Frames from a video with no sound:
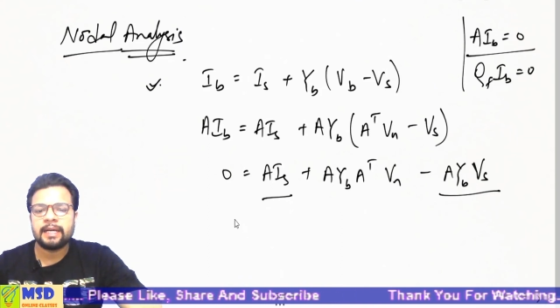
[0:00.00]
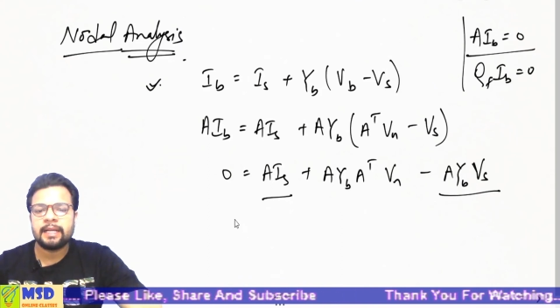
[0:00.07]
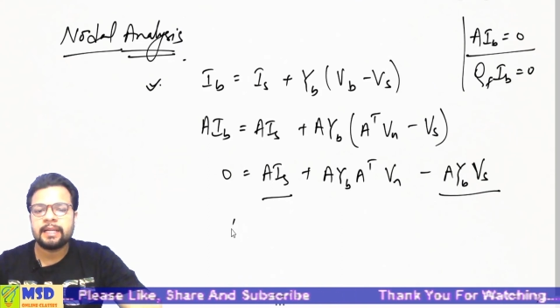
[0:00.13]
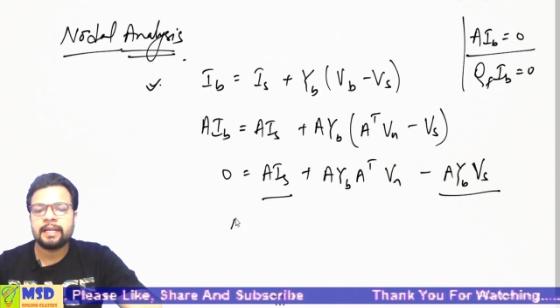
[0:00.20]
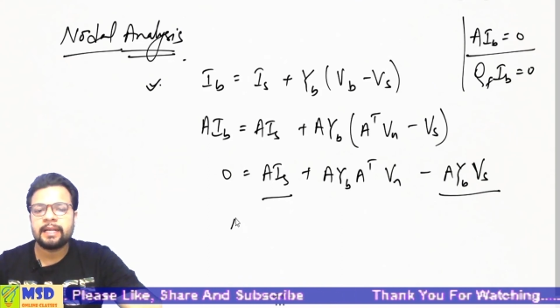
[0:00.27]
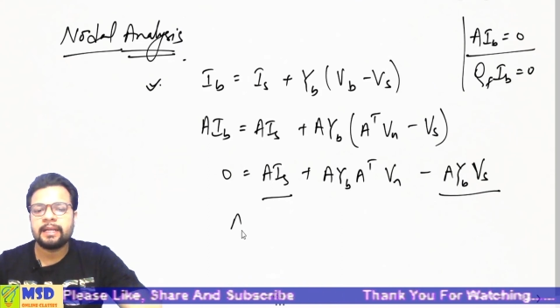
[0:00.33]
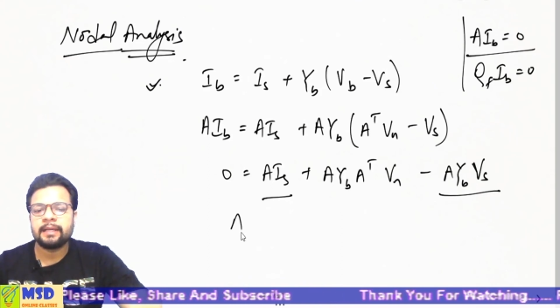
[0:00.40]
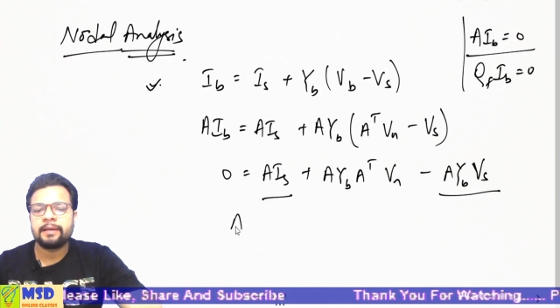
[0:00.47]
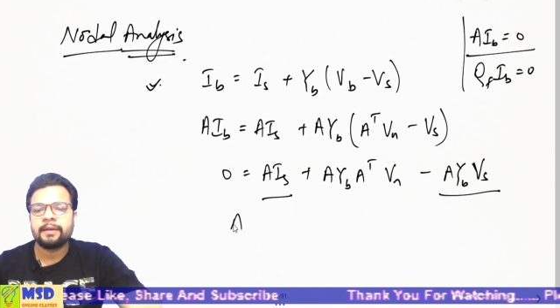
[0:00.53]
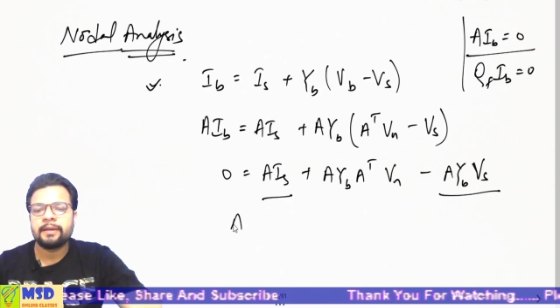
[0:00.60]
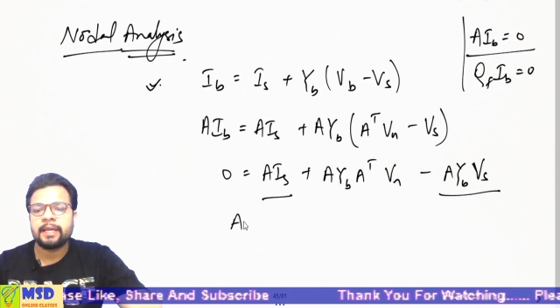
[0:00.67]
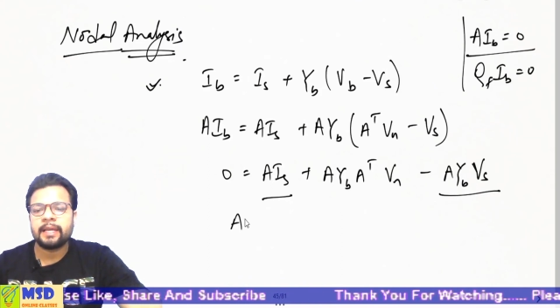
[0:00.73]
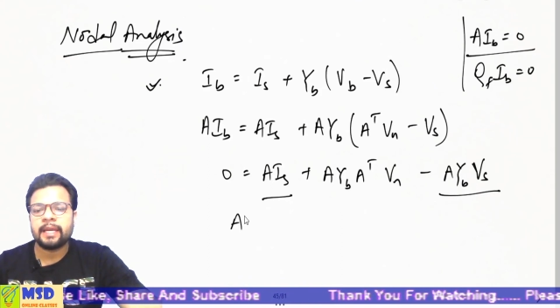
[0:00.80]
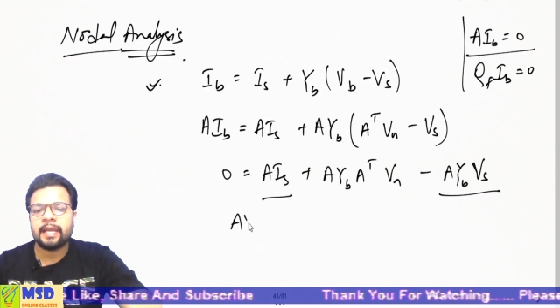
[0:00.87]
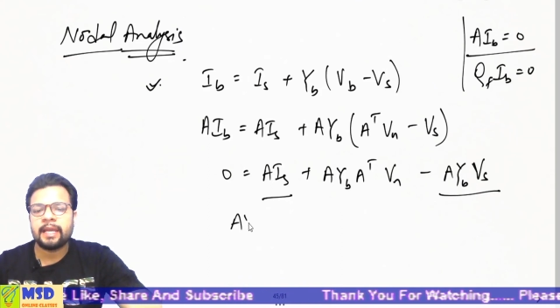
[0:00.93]
I'll get
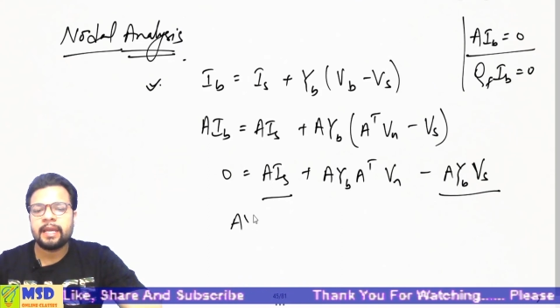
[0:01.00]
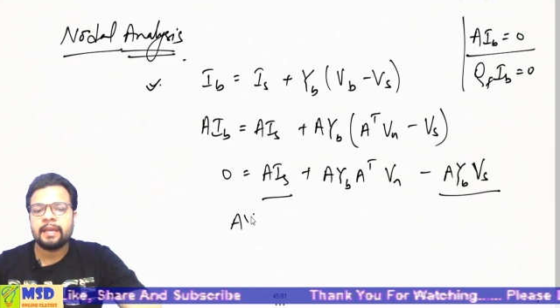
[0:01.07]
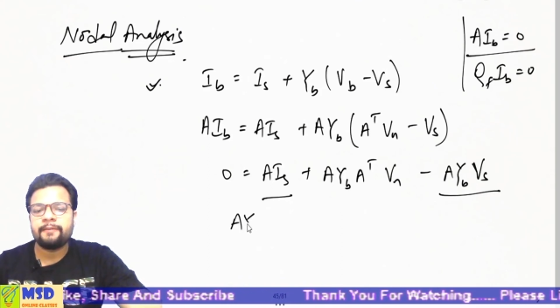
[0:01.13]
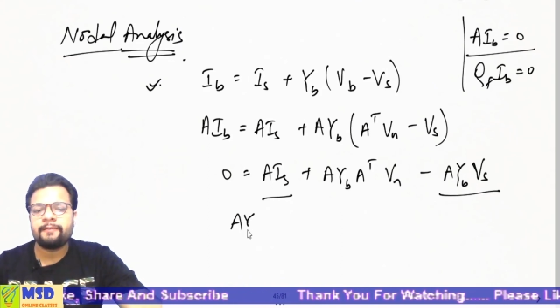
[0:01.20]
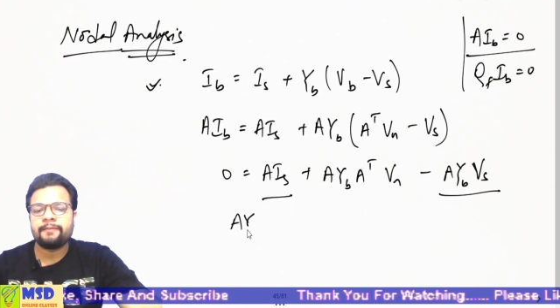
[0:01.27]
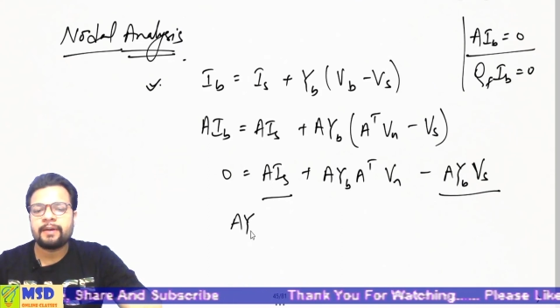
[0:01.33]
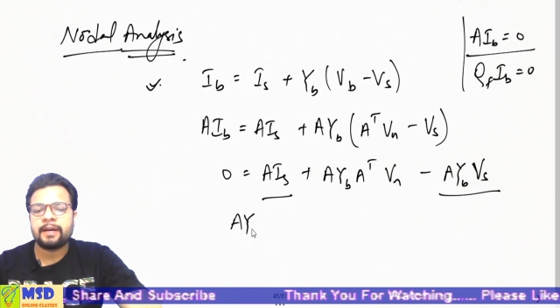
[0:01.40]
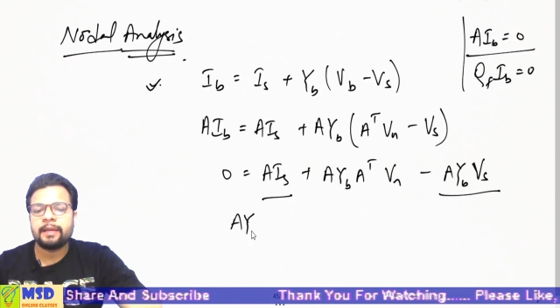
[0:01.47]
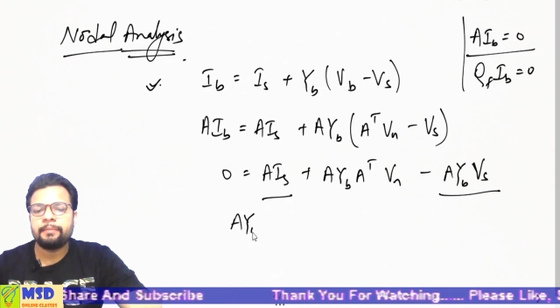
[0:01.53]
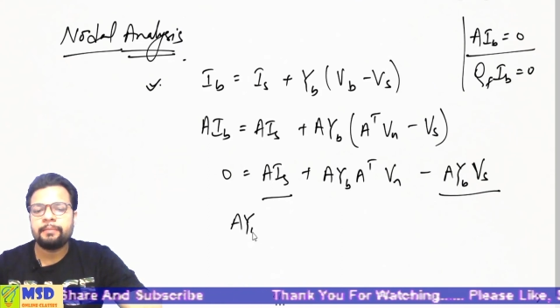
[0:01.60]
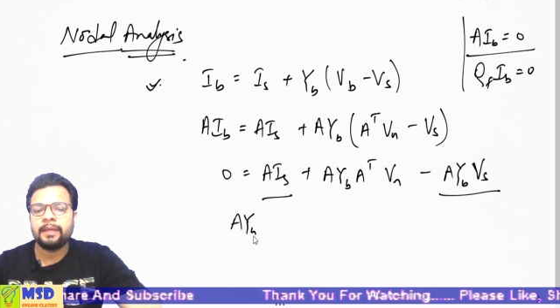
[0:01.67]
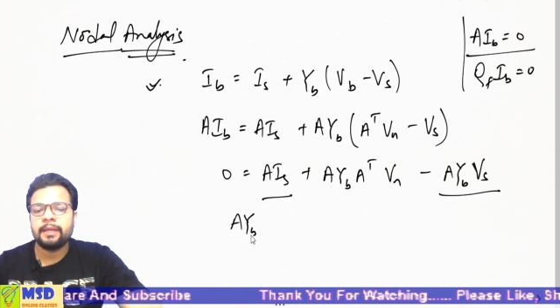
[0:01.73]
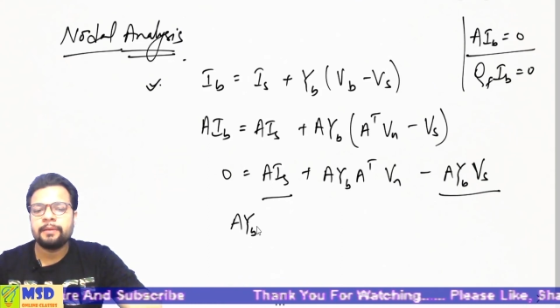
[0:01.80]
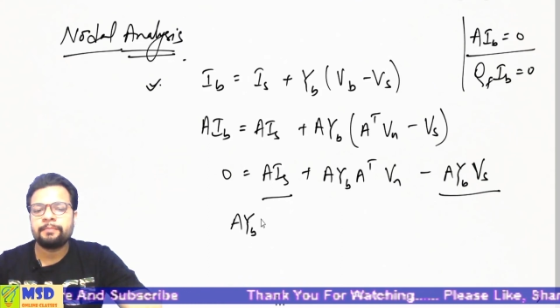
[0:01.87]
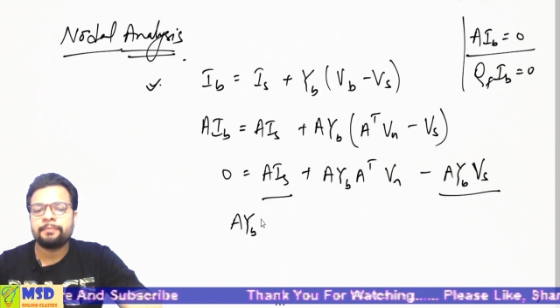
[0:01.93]

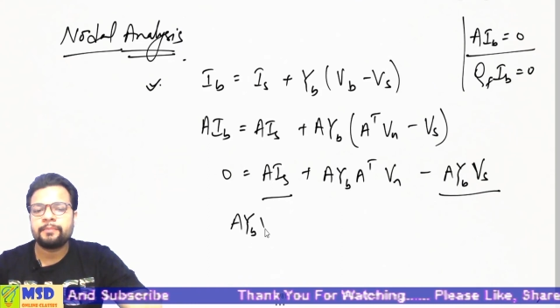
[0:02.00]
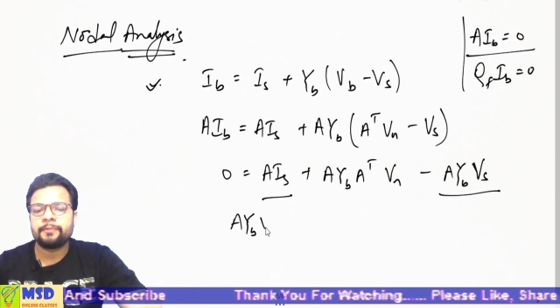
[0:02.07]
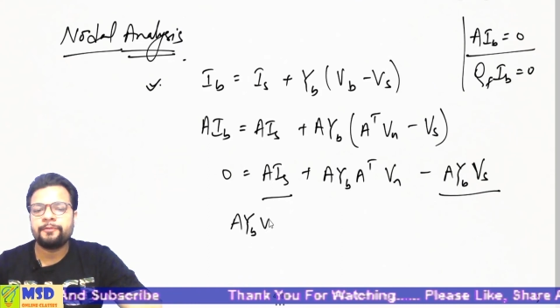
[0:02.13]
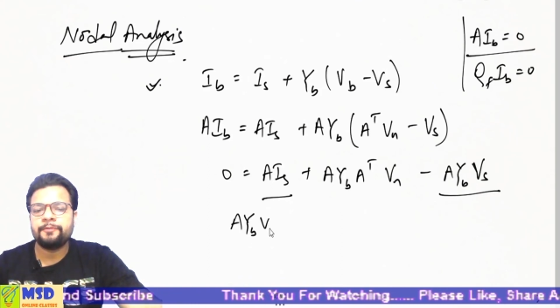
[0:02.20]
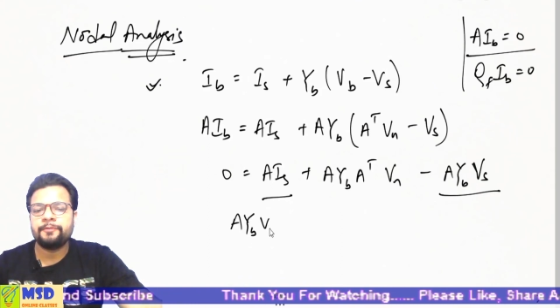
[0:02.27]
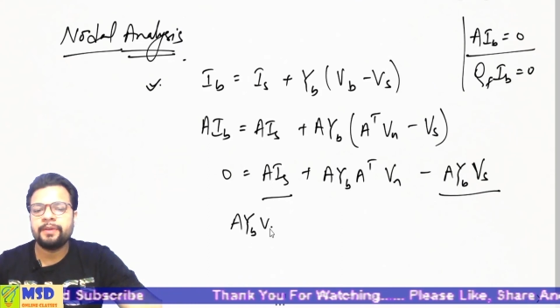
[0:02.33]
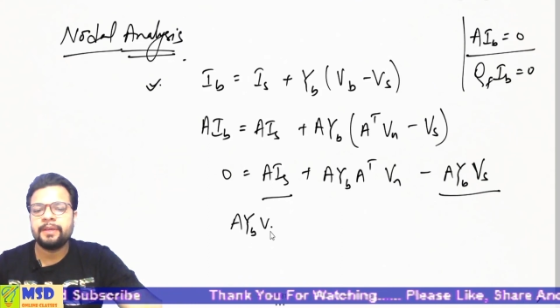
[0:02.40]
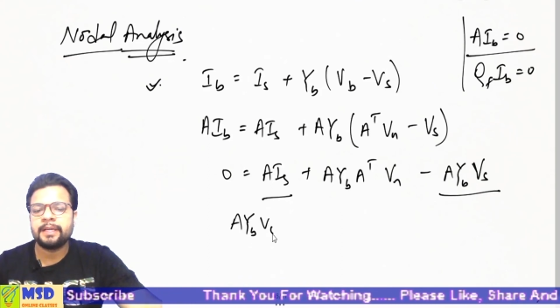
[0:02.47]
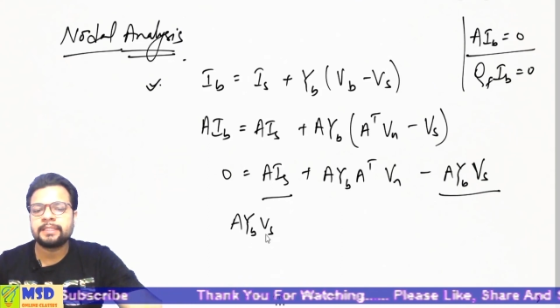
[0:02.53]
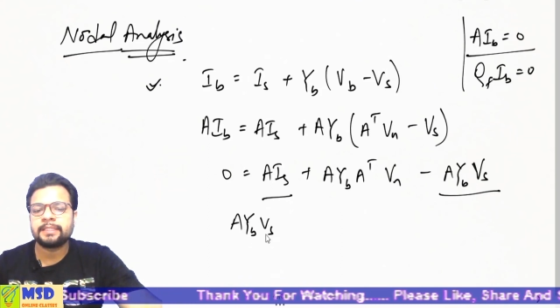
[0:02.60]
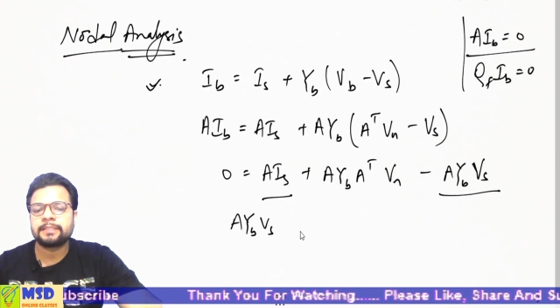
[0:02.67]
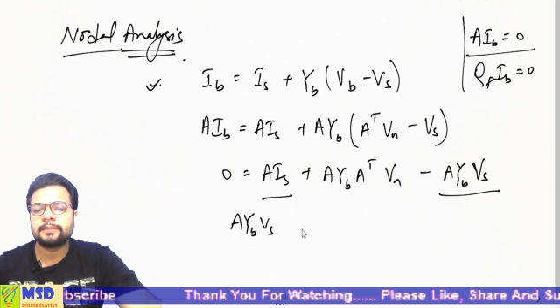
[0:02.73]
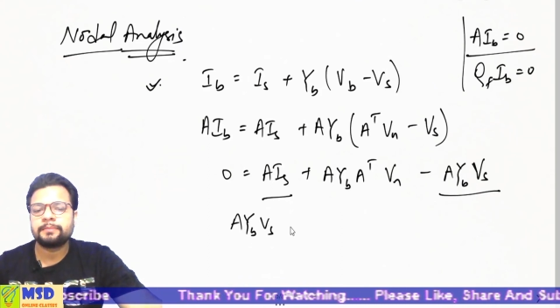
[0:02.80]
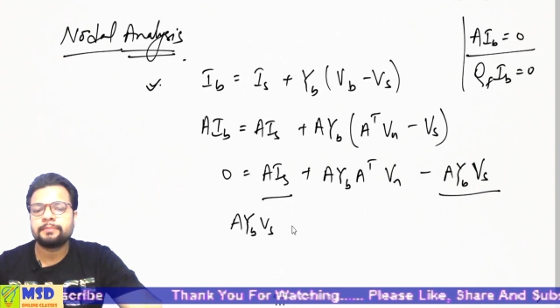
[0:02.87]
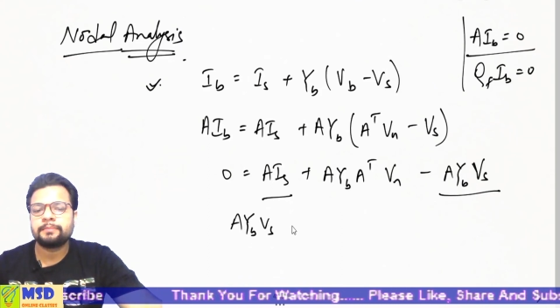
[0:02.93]
AYB
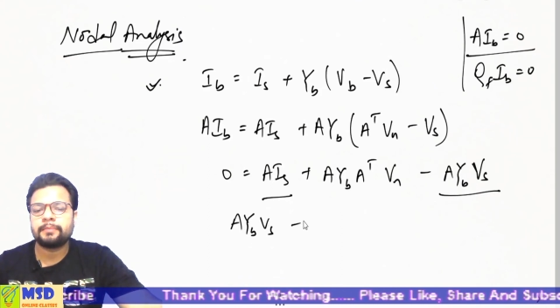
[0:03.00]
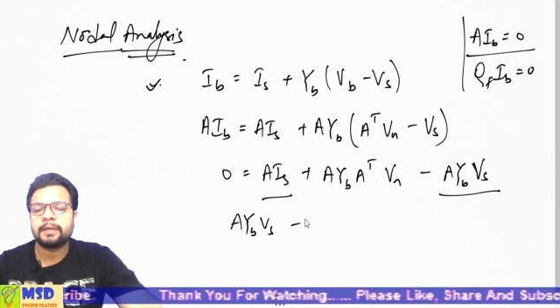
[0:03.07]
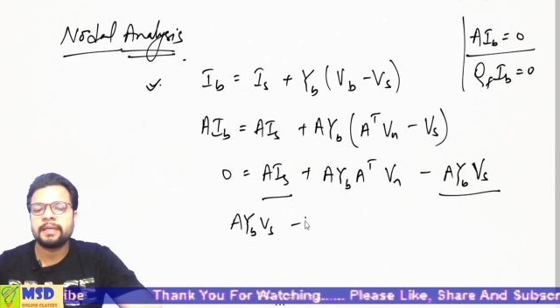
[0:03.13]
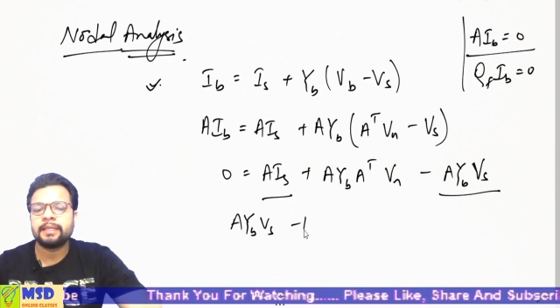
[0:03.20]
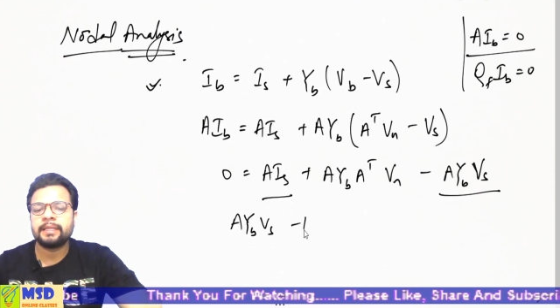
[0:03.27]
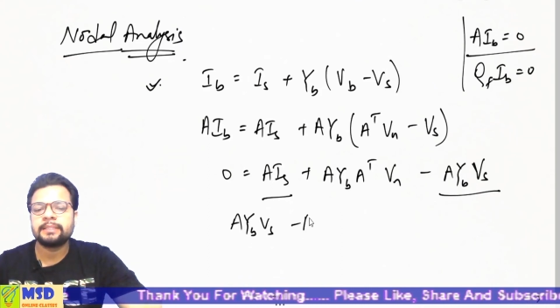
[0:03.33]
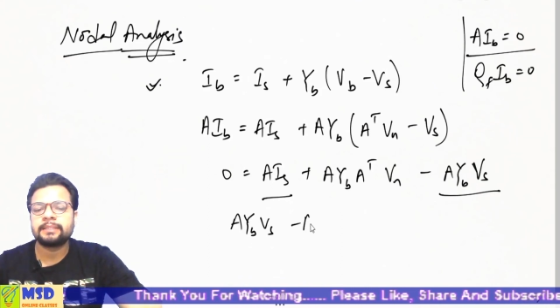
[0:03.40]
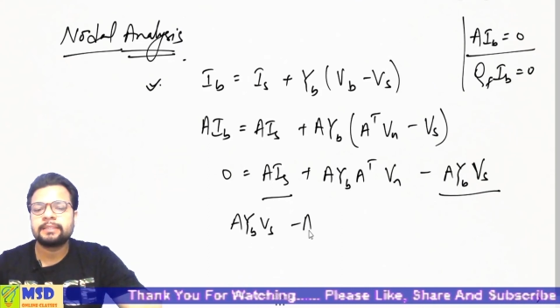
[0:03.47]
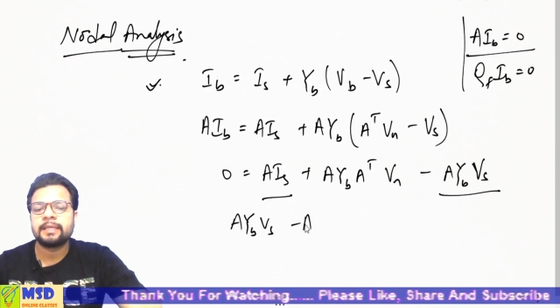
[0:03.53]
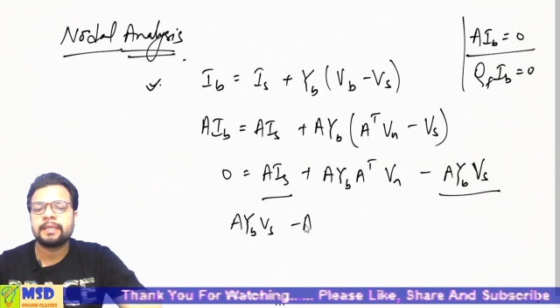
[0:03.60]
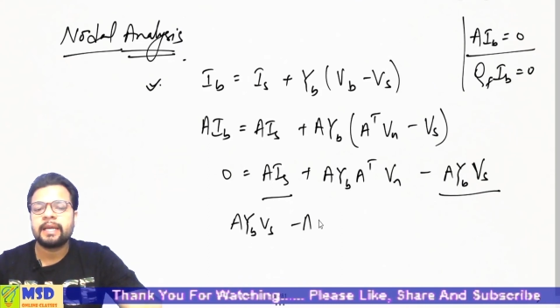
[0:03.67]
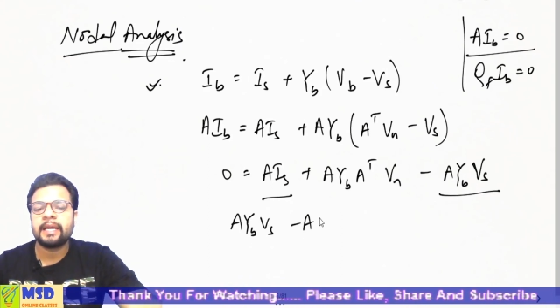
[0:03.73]
VS minus